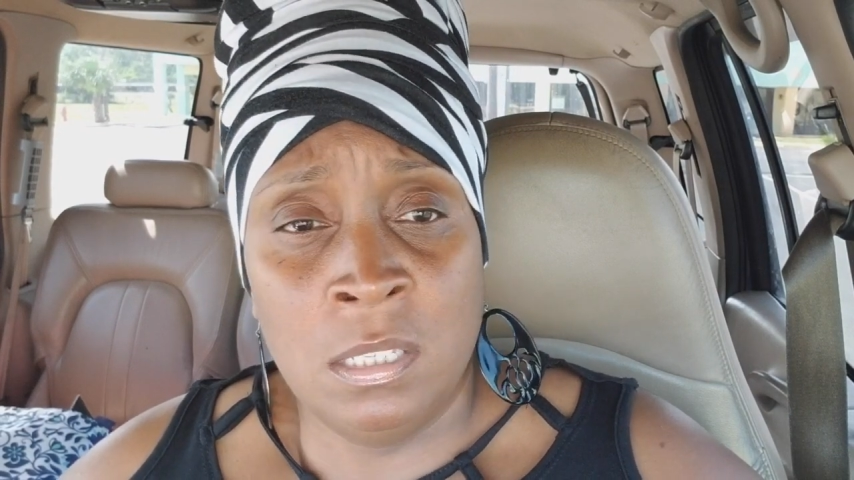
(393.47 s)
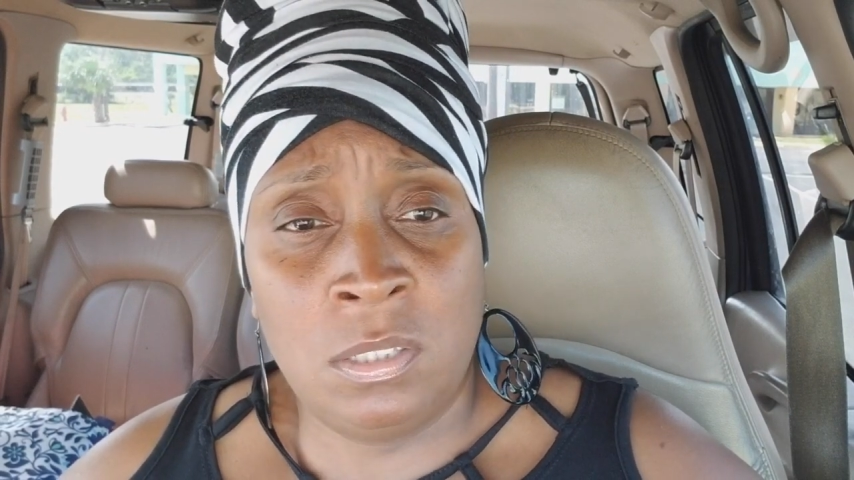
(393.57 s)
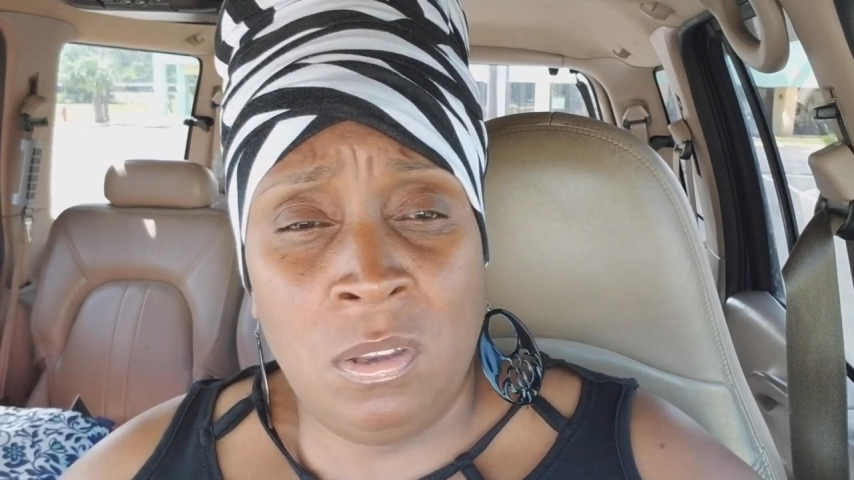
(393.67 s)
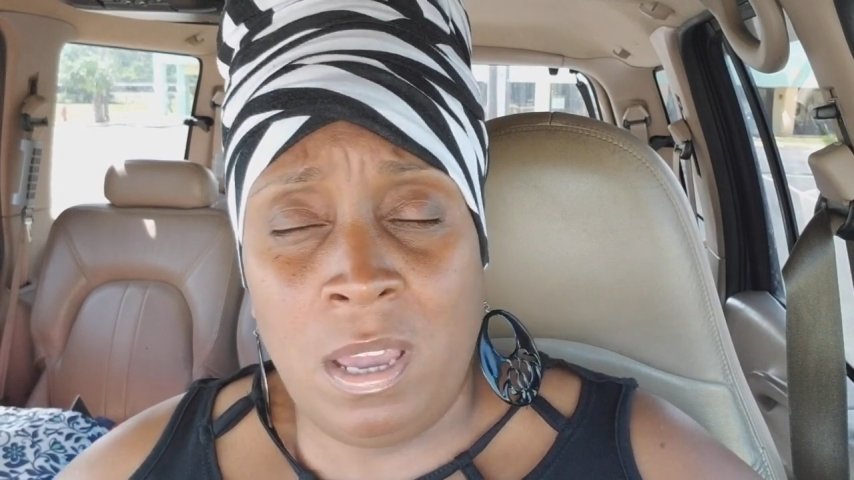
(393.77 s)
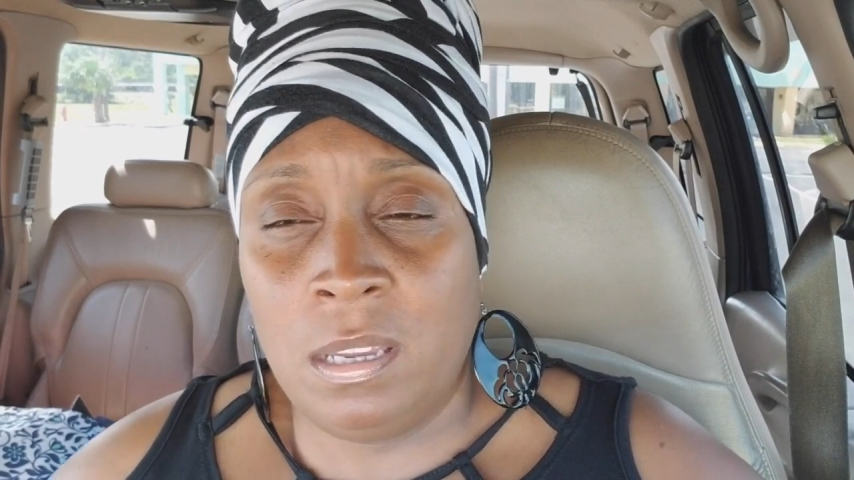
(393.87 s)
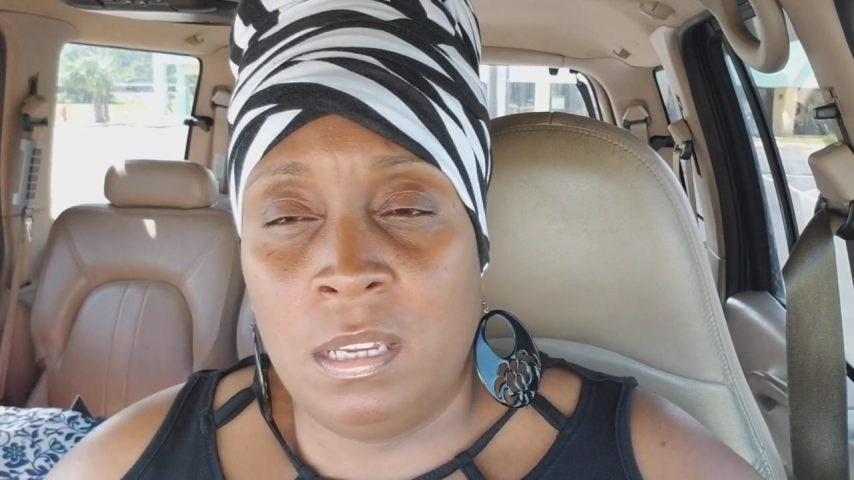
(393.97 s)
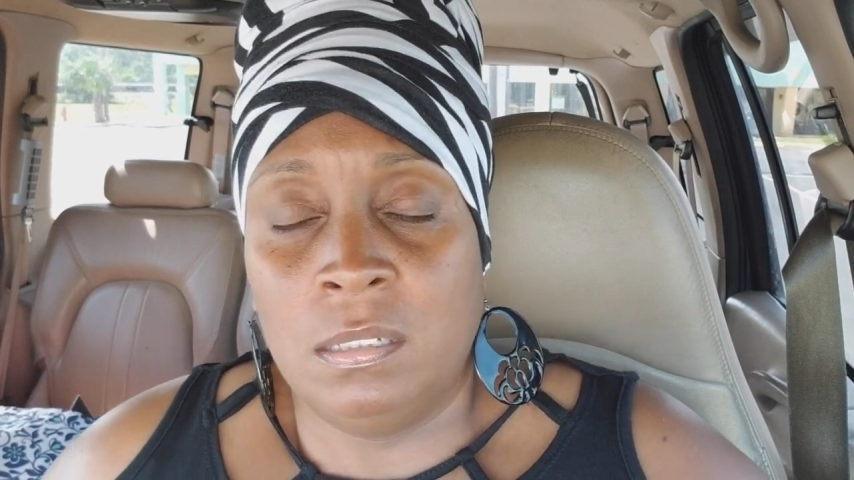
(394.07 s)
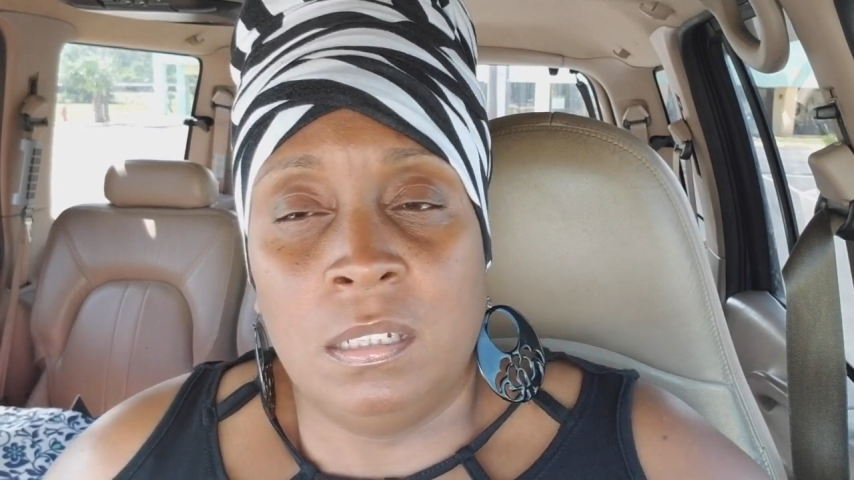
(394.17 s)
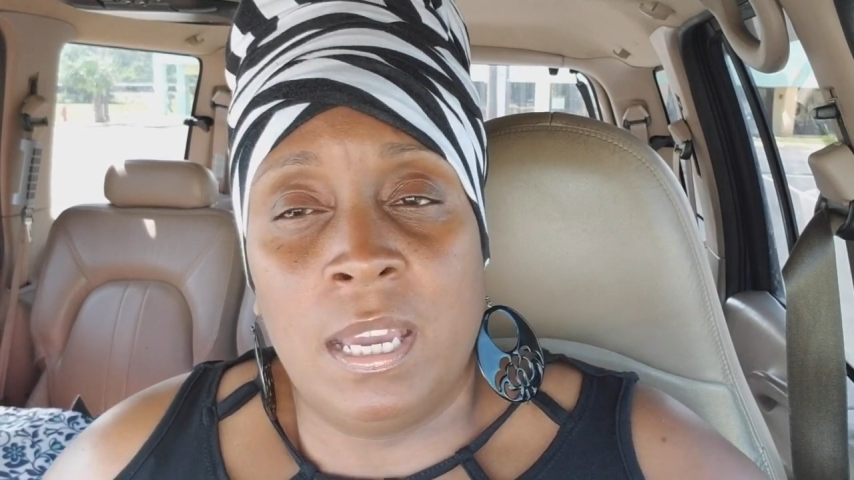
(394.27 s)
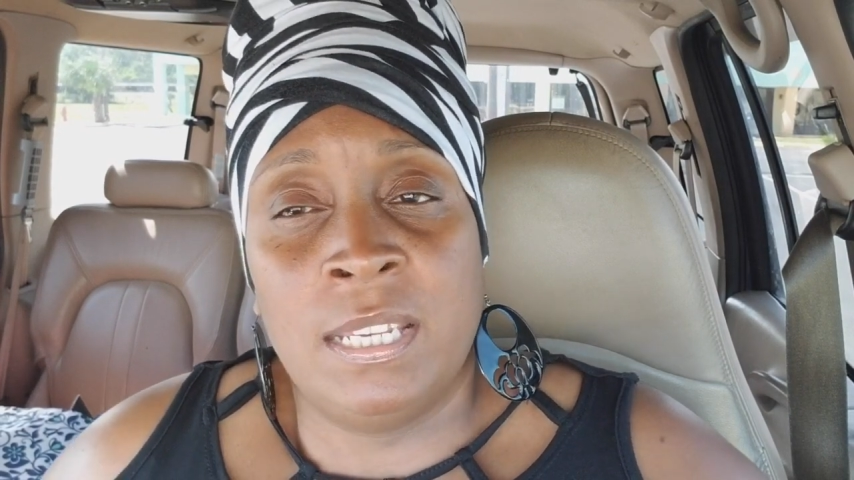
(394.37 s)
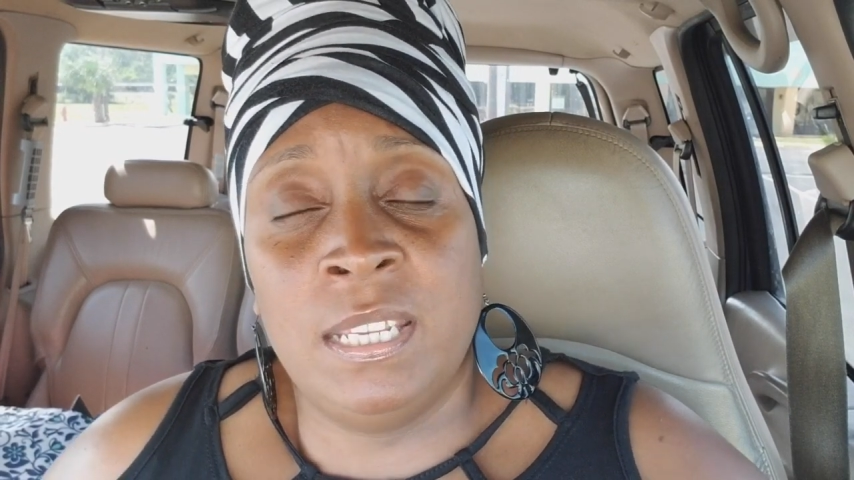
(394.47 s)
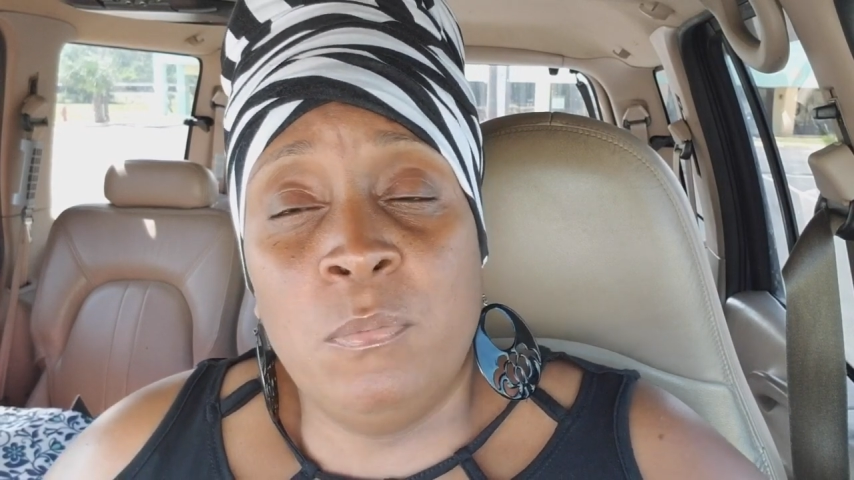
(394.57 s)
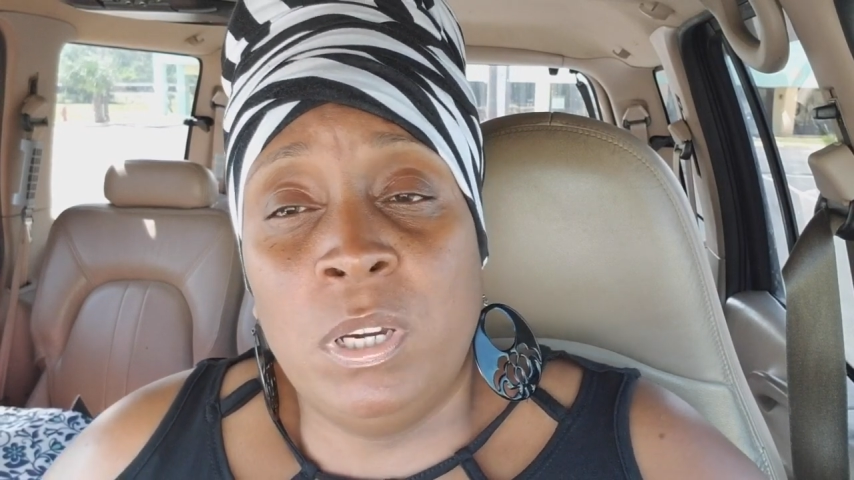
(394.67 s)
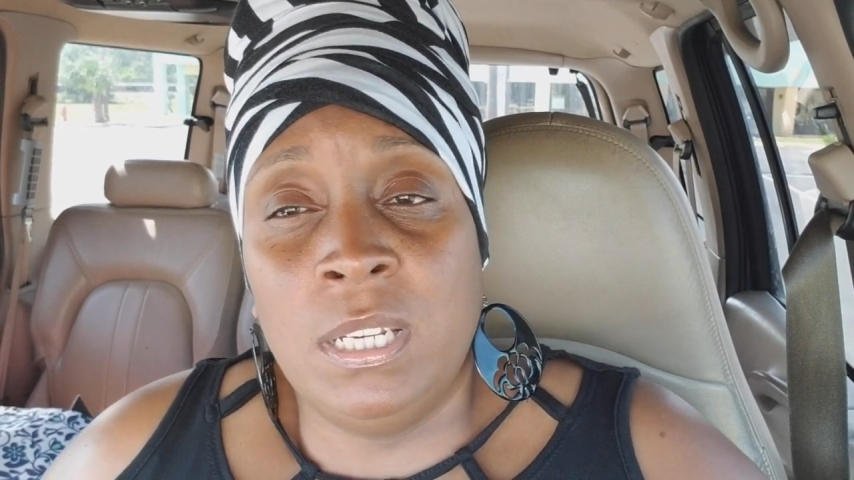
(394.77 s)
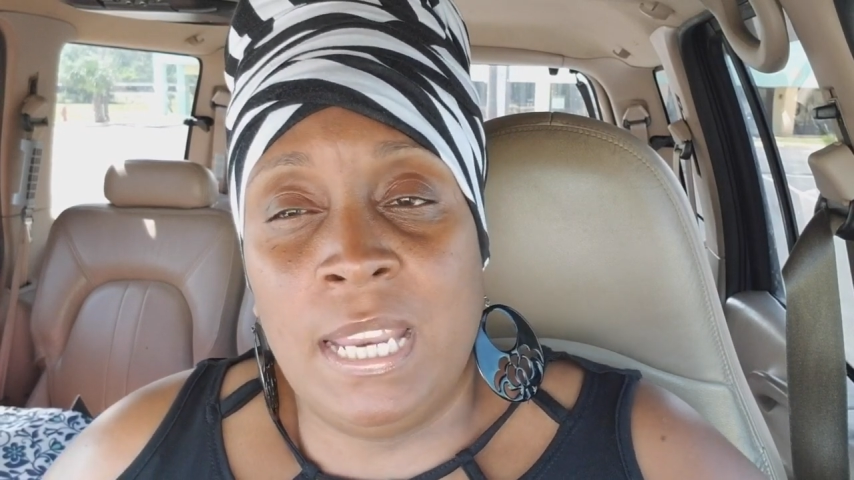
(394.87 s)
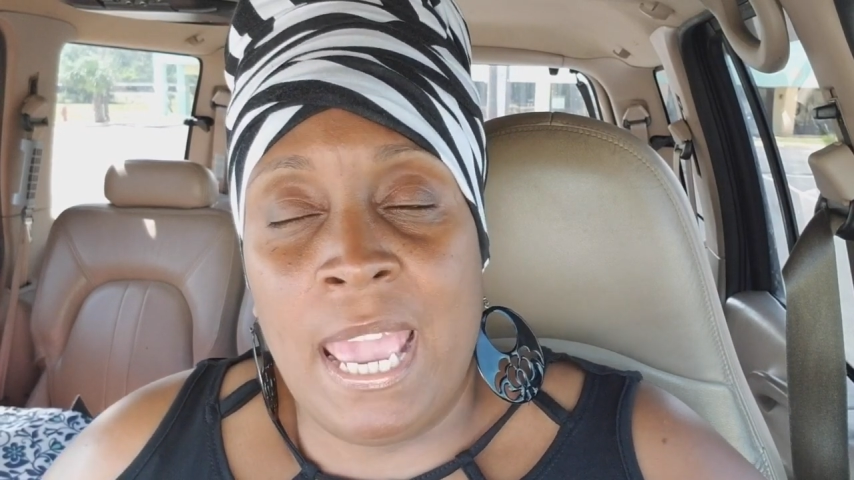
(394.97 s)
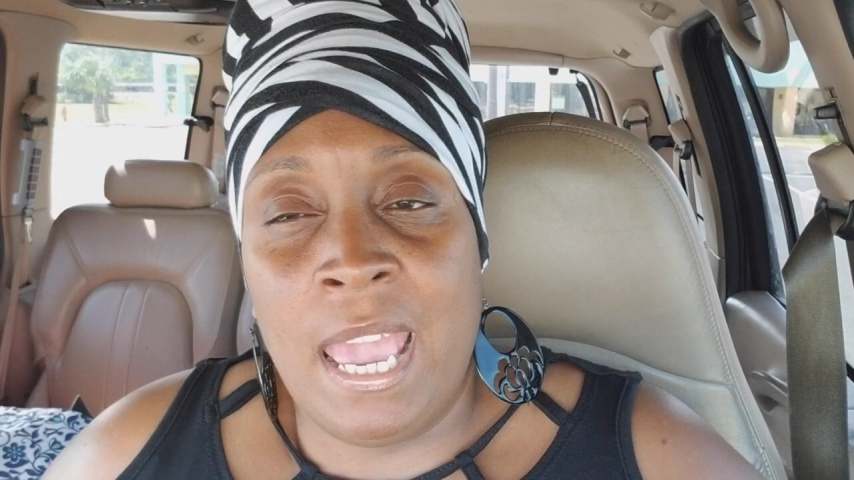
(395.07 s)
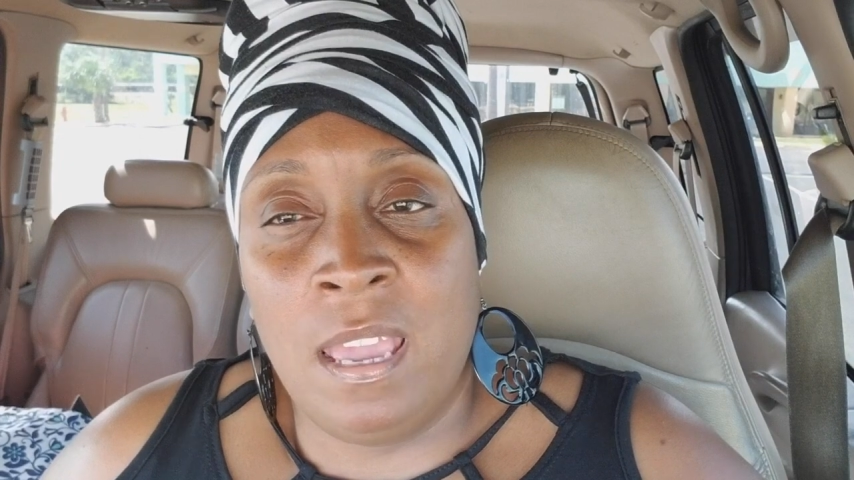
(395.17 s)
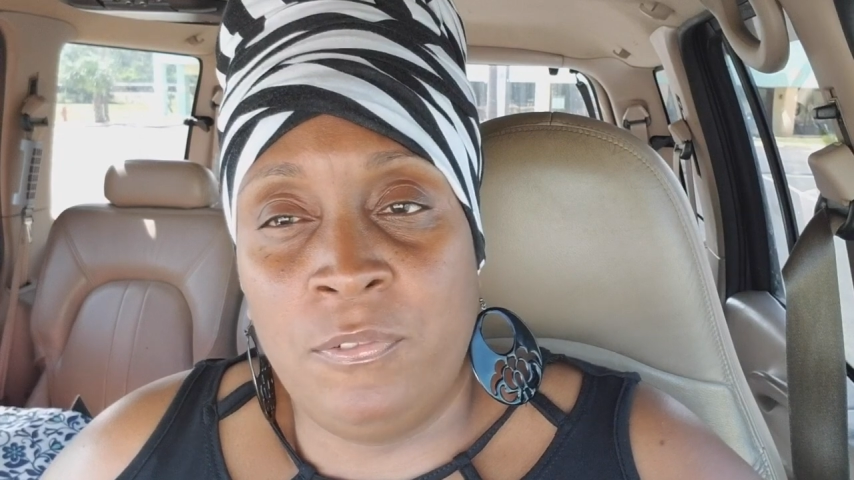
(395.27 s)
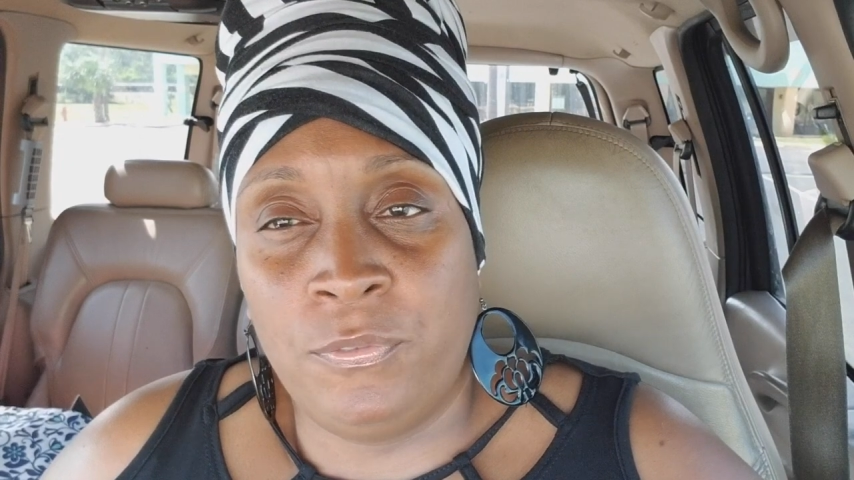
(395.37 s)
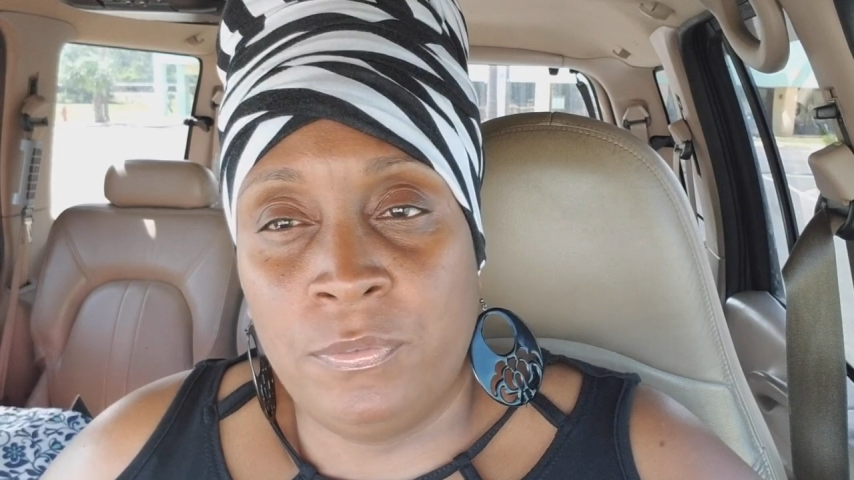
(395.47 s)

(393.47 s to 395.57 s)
So I didn't want to laugh